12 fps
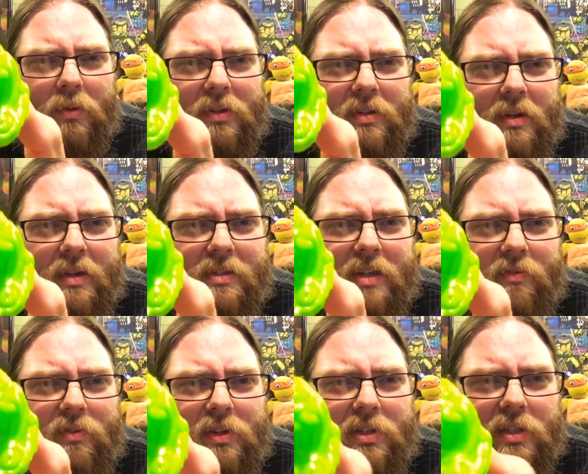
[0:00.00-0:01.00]
really tell. It's
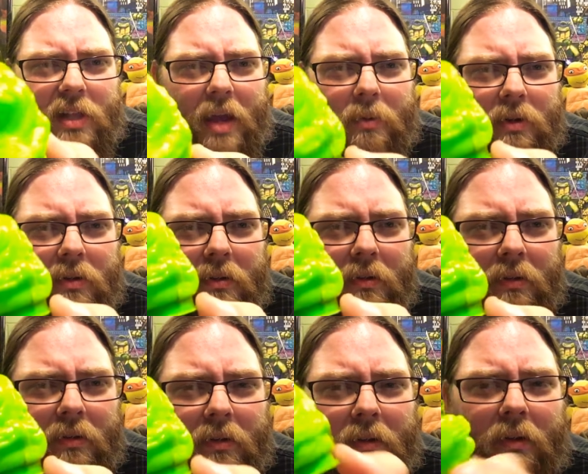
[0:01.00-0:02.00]
definitely Slimer.
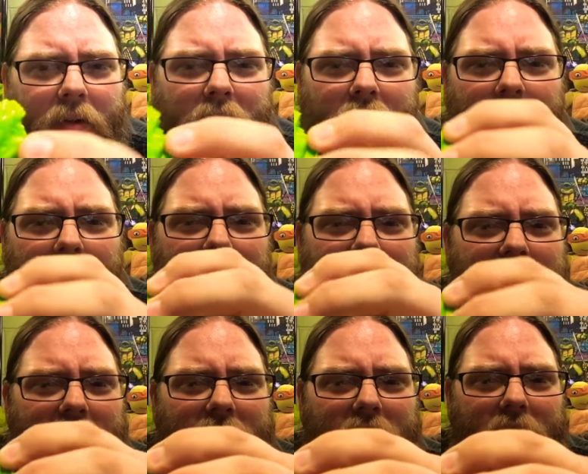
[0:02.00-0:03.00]
It has
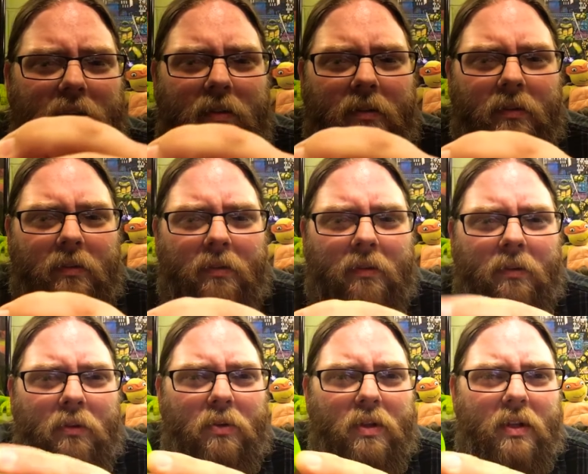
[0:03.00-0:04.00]
like a,
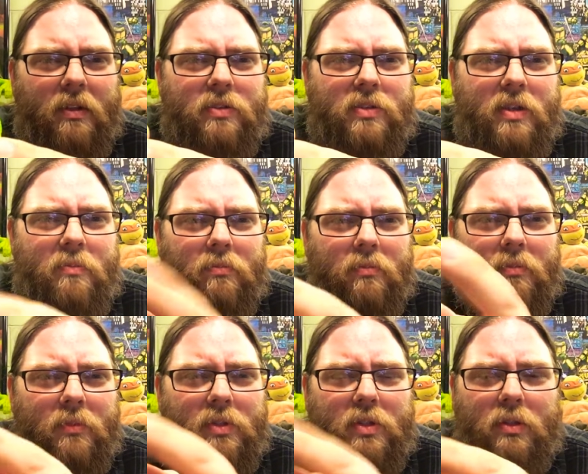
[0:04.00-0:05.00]
oh yeah, something.
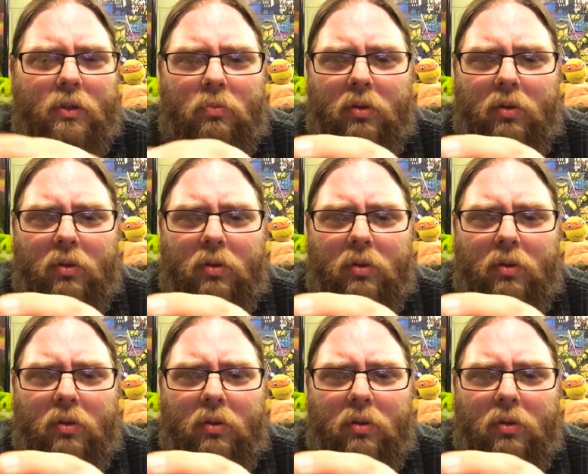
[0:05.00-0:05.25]
It's a little